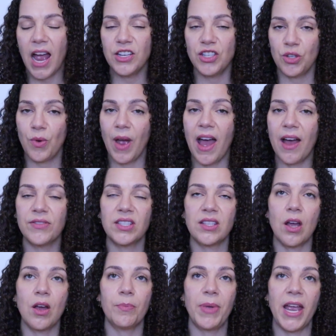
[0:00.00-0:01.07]
I do have
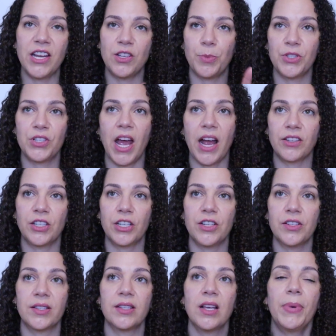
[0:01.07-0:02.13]
some page
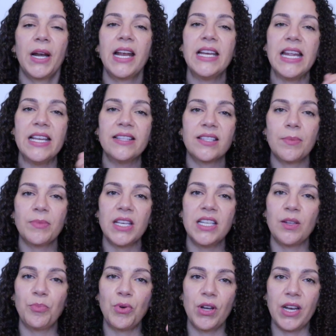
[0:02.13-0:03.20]
protectors, but I need
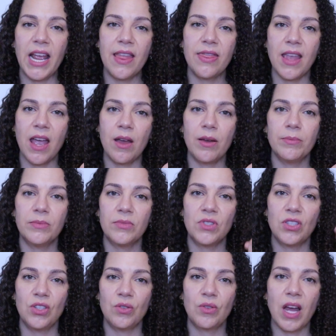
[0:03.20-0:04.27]
something to put in them
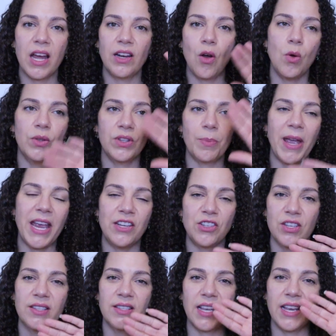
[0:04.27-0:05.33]
to kind of hold the
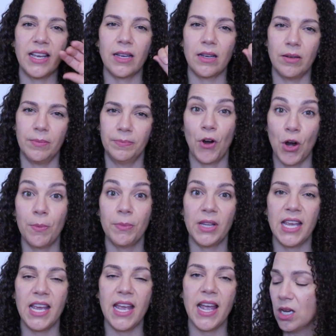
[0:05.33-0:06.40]
pages like
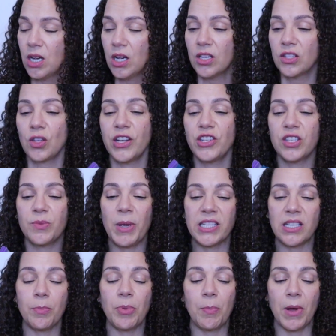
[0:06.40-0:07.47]
firmly. So I just
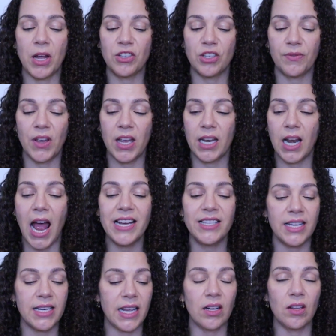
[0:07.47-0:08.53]
picked up a bunch of it. I
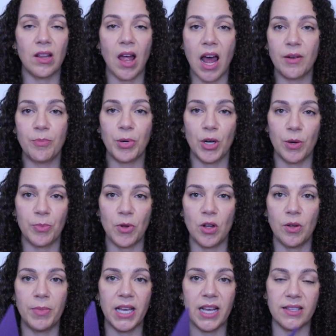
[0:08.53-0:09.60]
did get a lot of
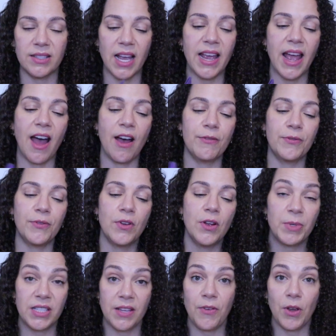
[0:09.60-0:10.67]
purple because I have
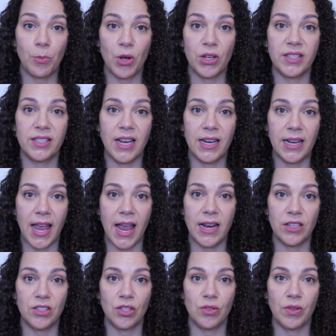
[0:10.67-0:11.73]
specific books
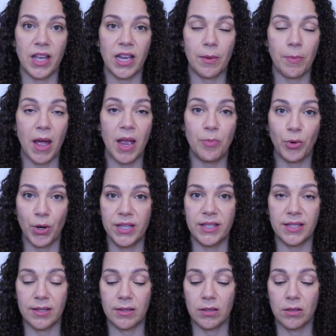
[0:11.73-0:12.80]
dedicated to like my
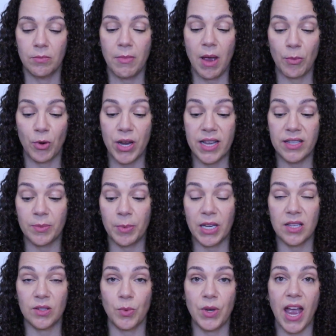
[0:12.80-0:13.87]
Prince memories
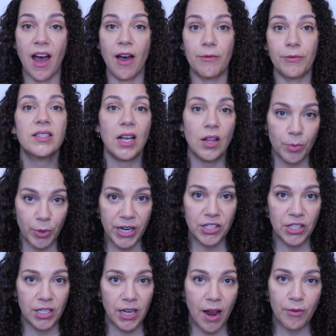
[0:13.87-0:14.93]
because we have
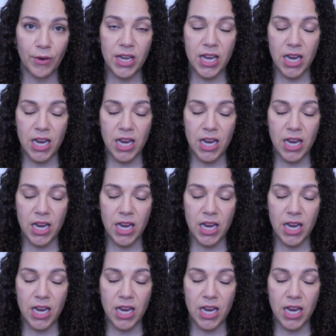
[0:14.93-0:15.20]
celebration every